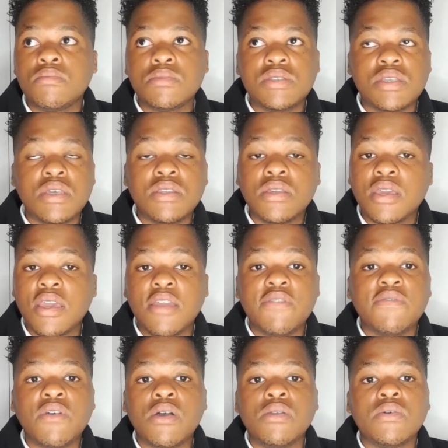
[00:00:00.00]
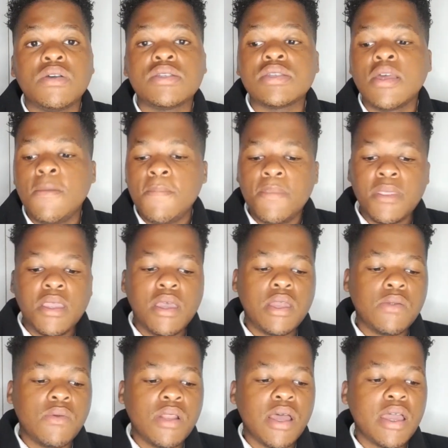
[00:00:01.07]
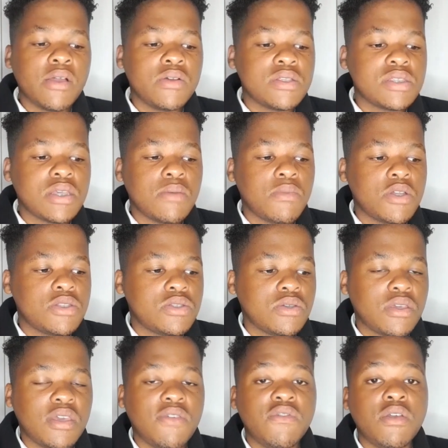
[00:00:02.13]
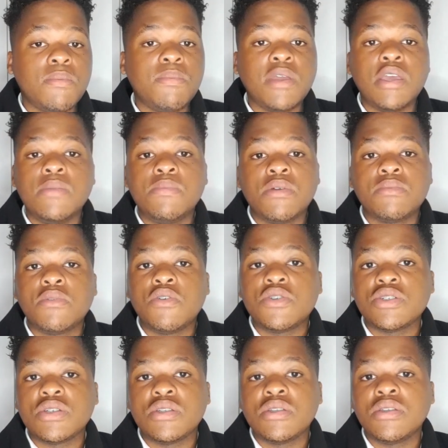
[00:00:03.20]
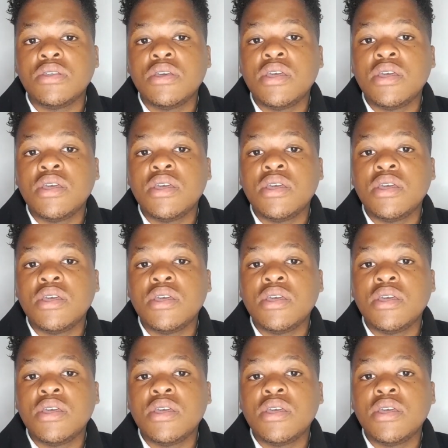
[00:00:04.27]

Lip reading: 10K followers and relying on someone to give you a paid promotion.